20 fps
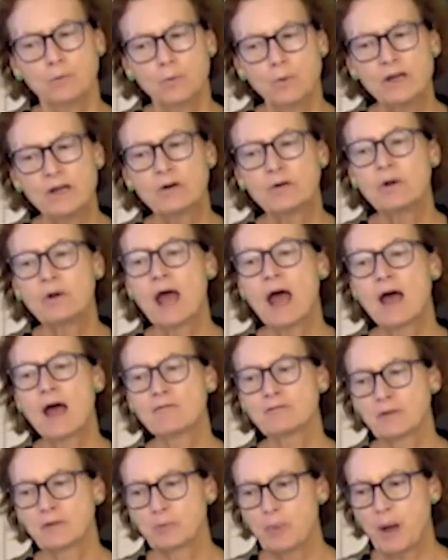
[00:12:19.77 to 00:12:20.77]
we don't
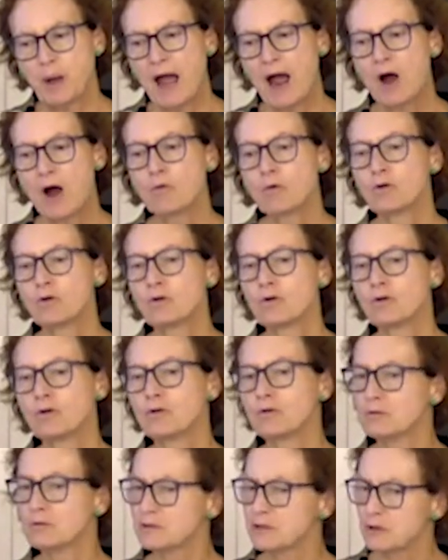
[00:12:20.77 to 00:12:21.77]
have the
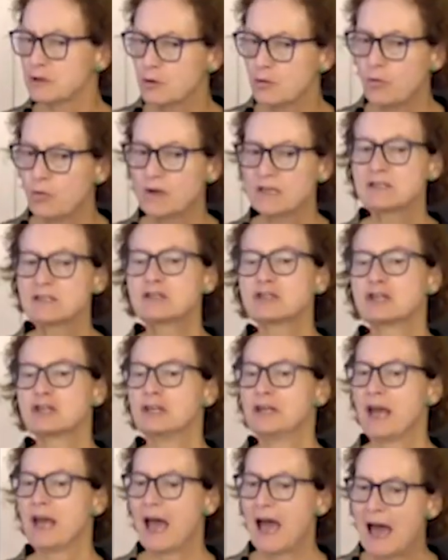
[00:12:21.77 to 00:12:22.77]
power to
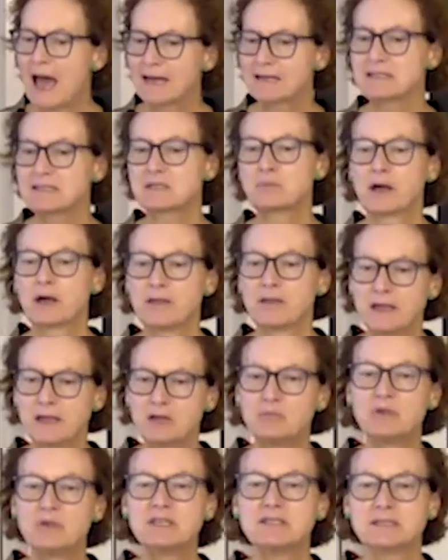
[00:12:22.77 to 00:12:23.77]
question acts by the
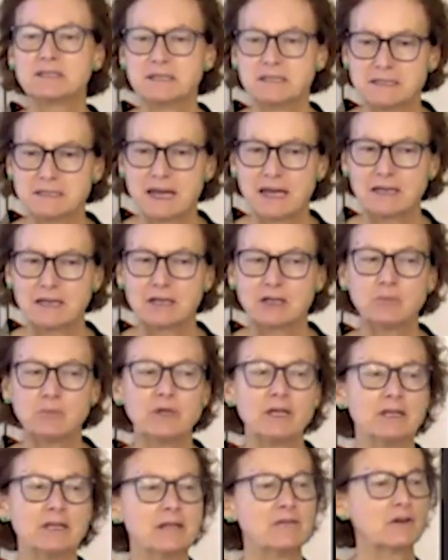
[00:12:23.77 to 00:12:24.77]
NPC Standing
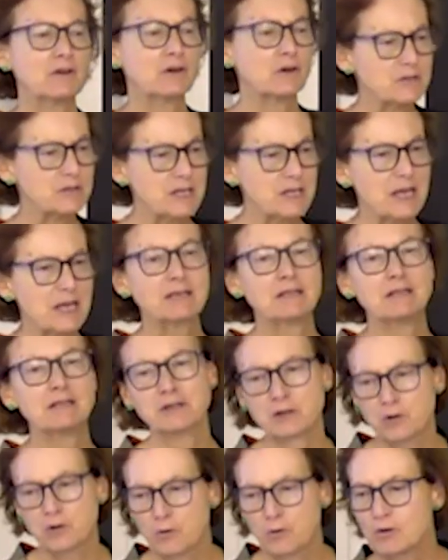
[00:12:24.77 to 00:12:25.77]
Committee that are taken
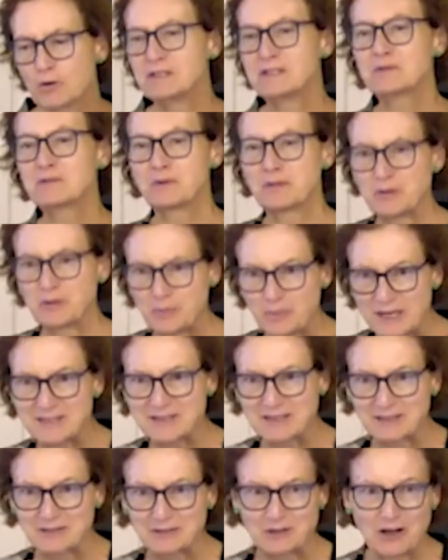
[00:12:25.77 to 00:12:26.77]
in accordance with the
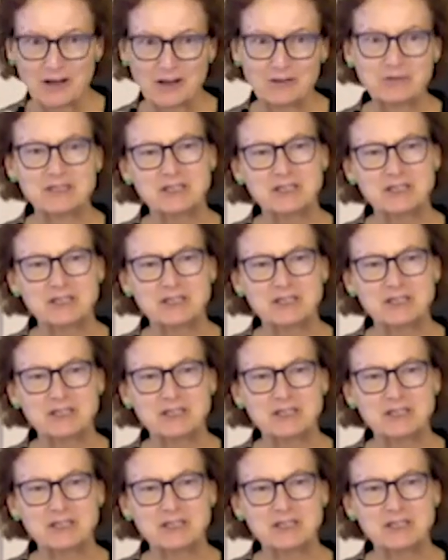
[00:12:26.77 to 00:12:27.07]
Basic Law,